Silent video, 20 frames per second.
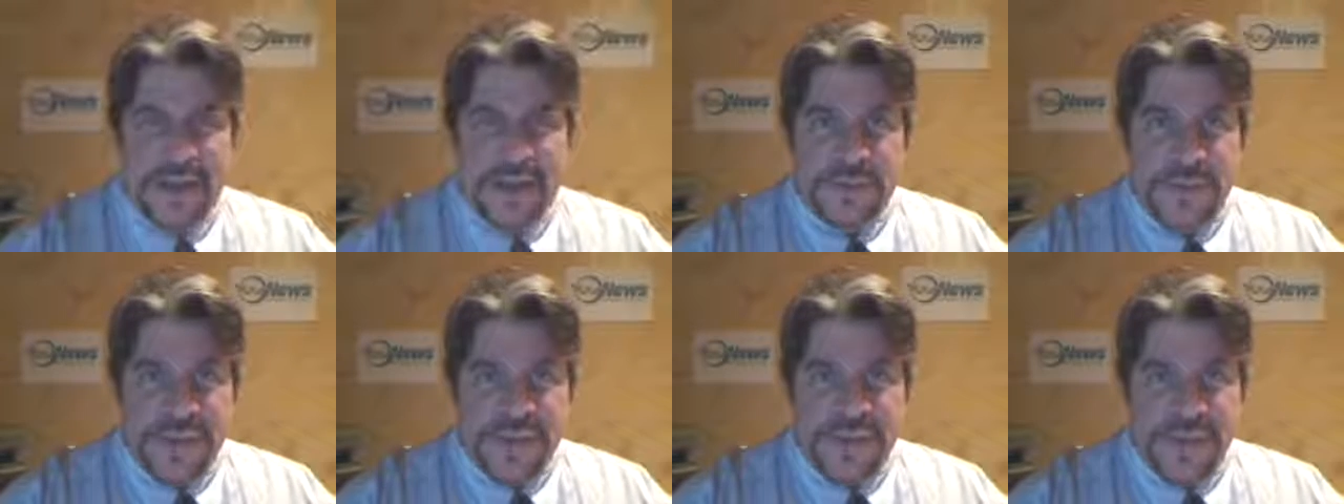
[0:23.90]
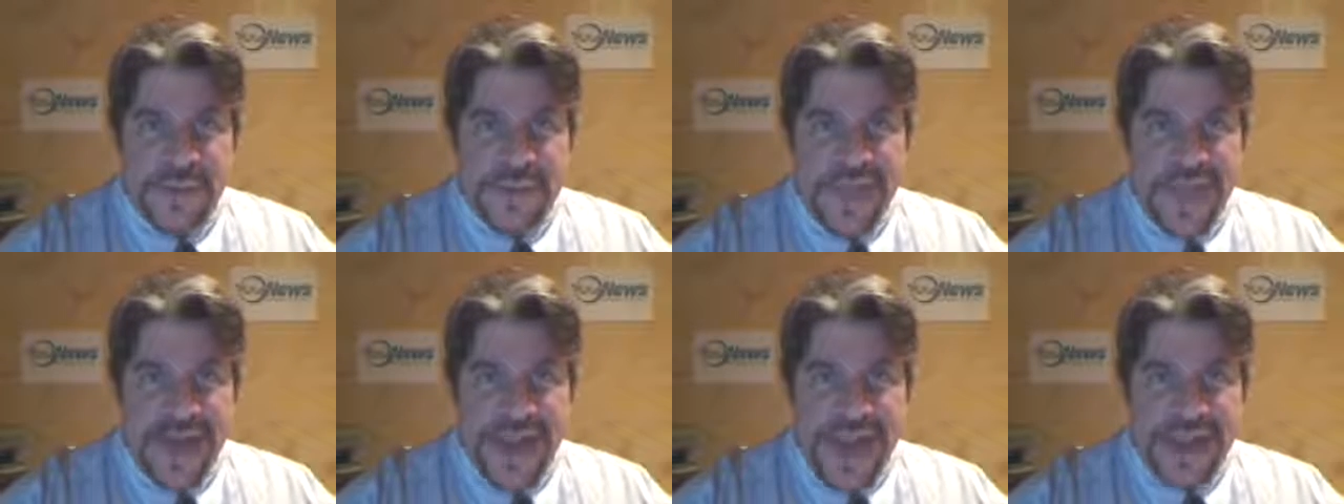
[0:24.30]
especially
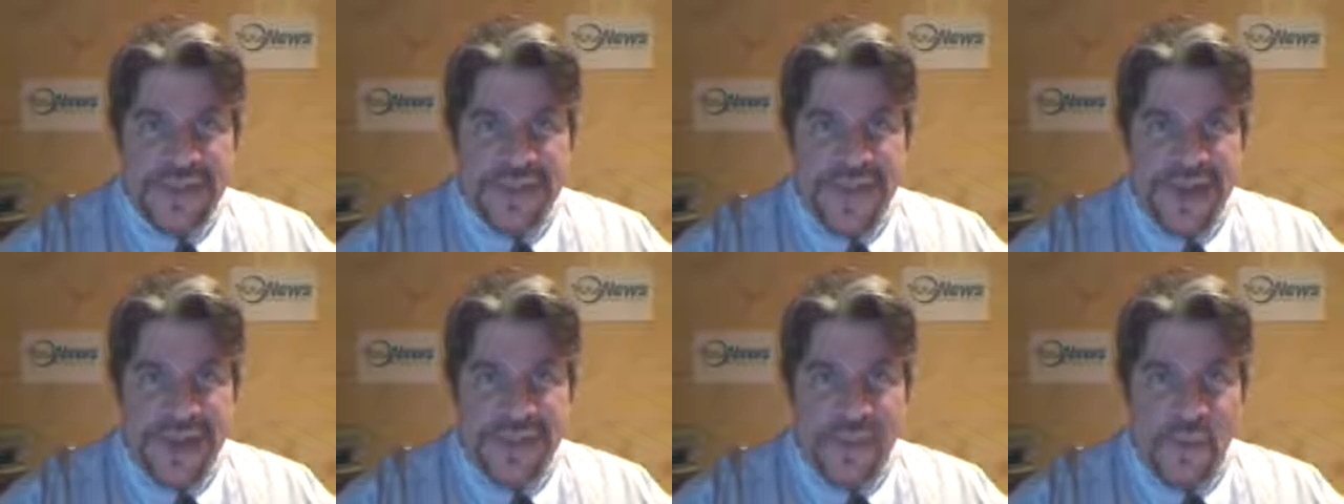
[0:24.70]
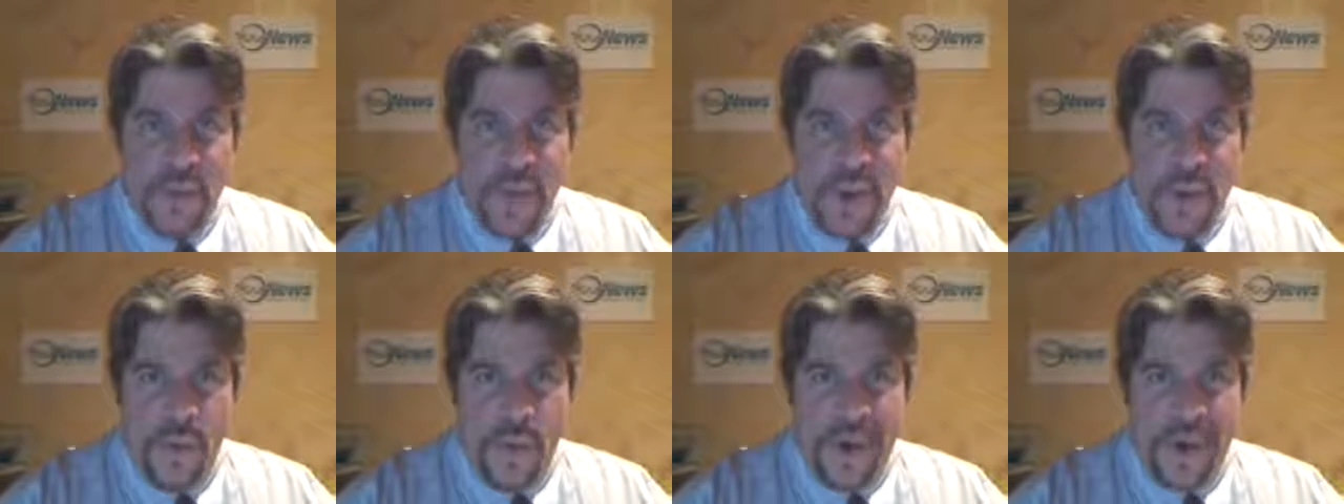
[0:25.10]
with that 8th inning the
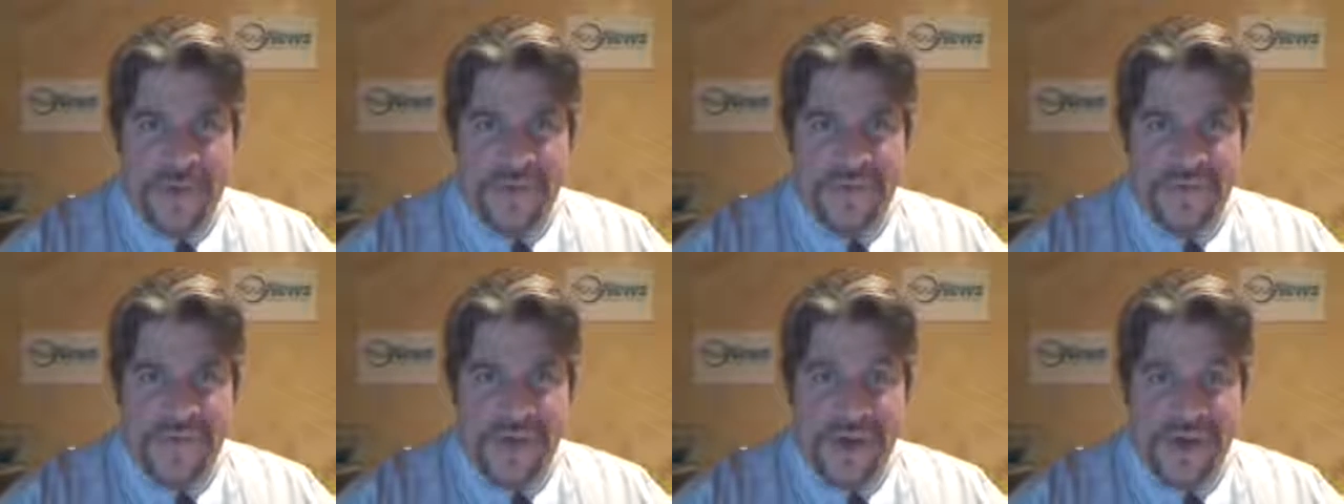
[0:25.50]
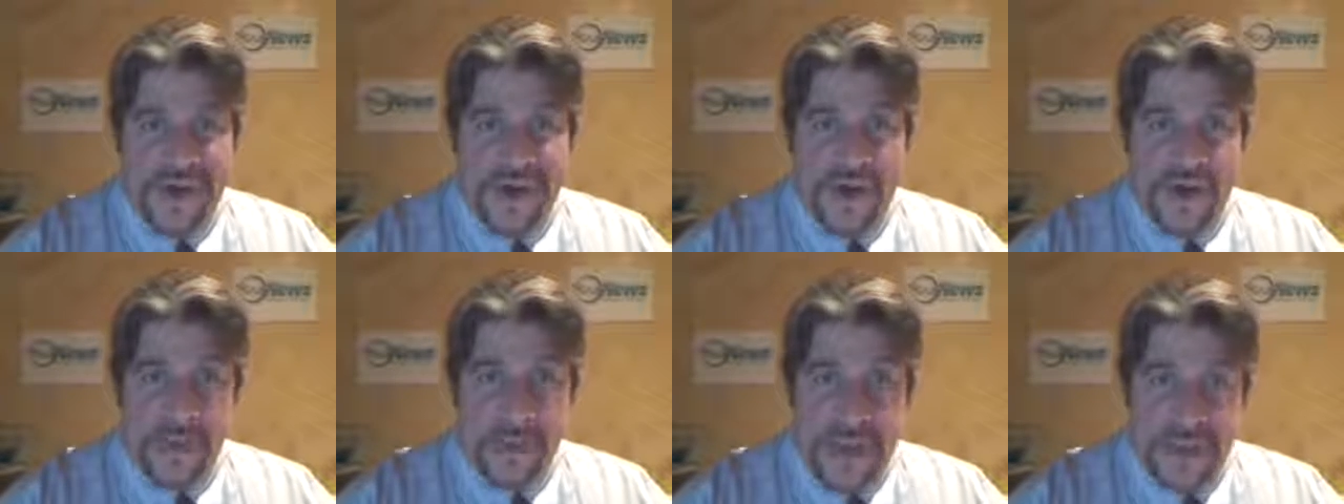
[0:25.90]
way it was. If you
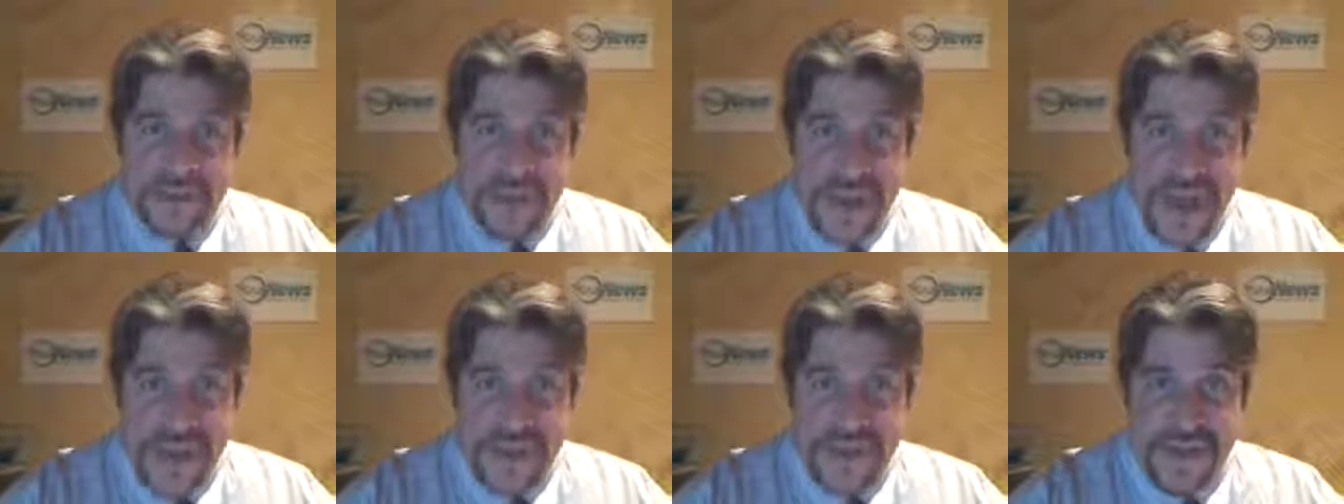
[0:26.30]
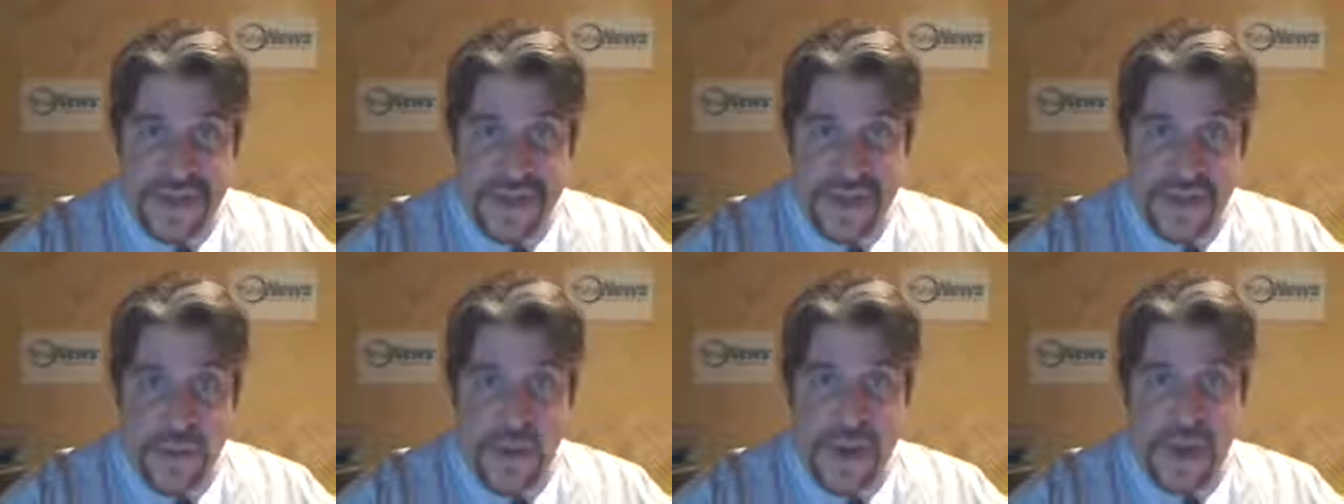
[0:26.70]
didn't hear about the 8th
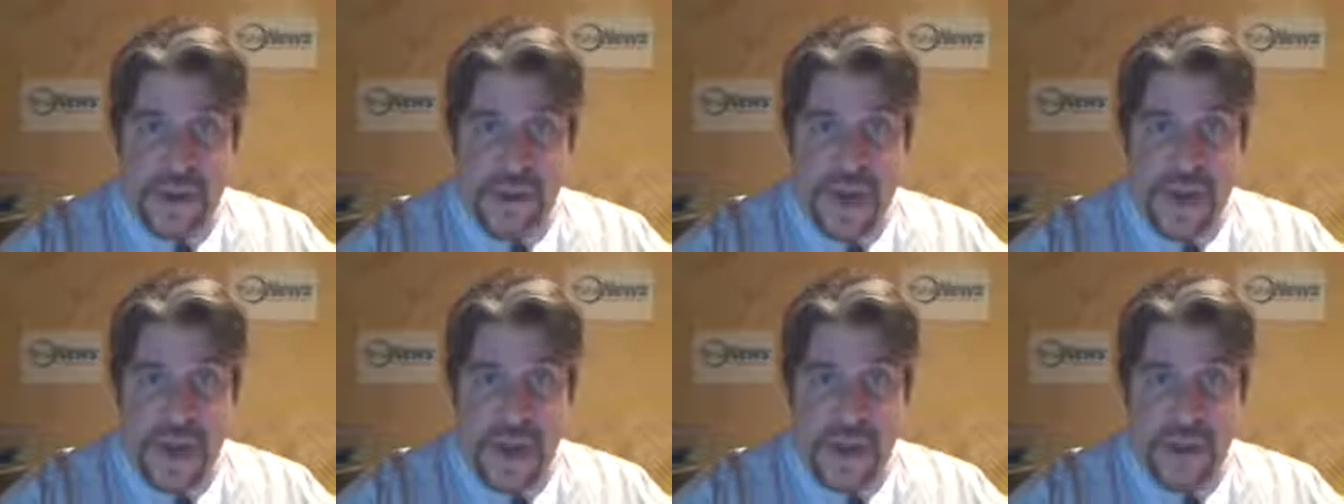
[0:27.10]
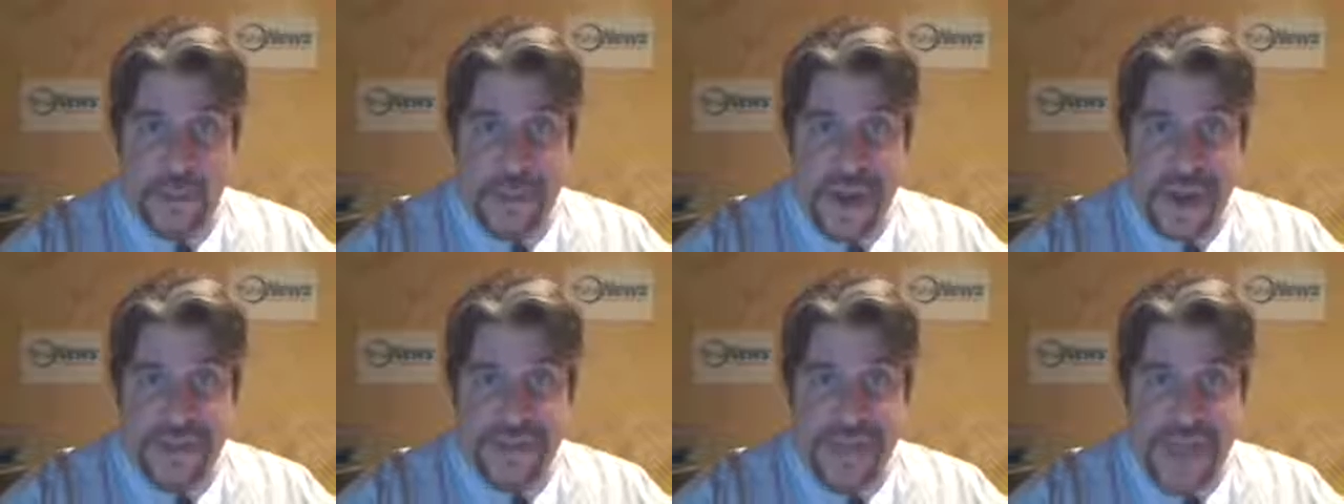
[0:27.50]
inning, you'll want to read all
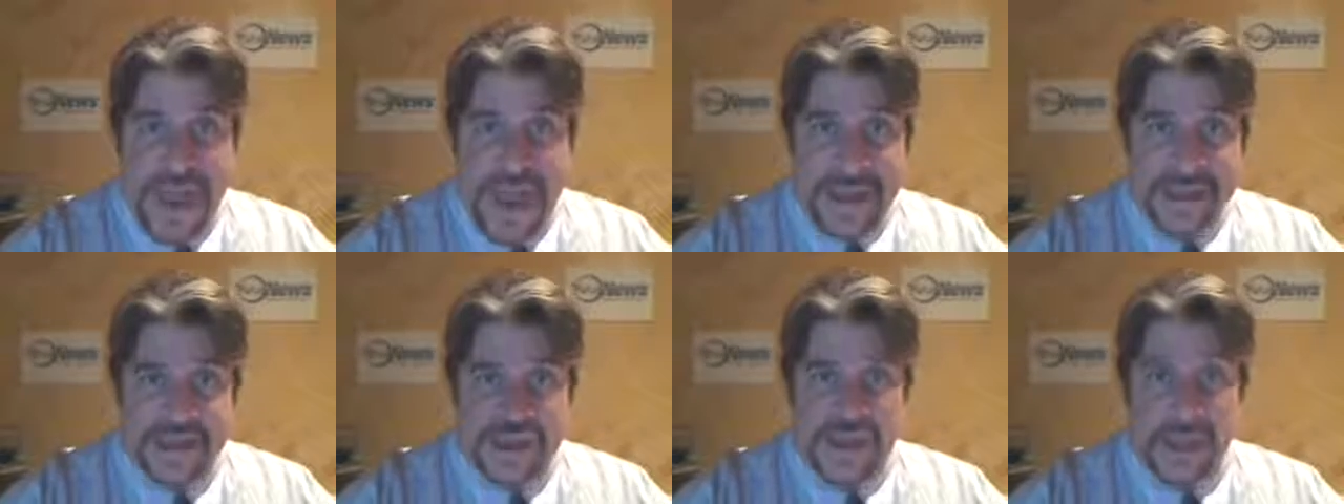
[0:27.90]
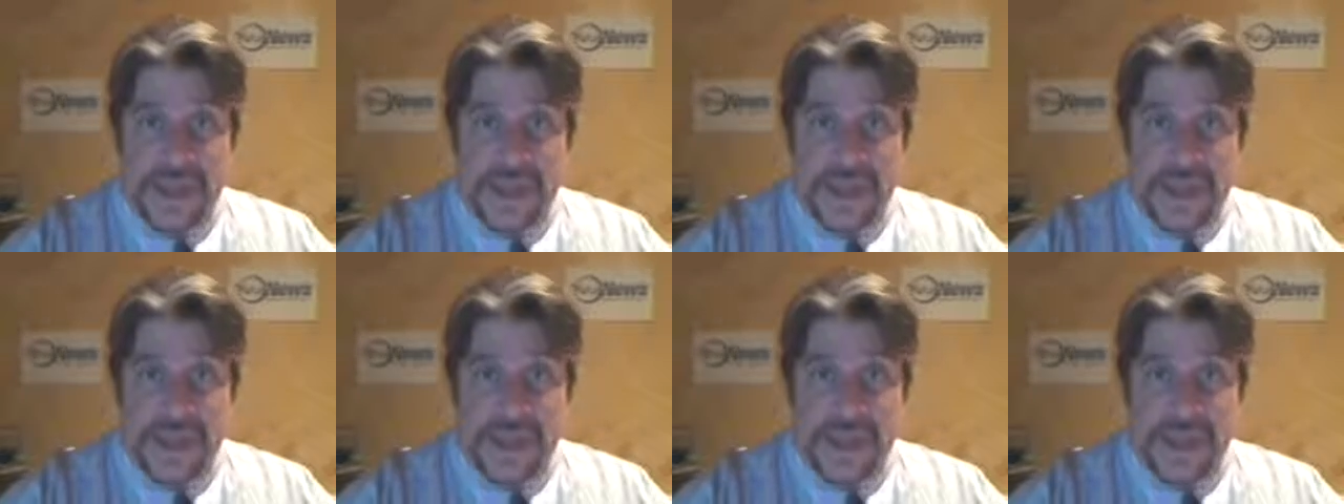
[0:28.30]
about that.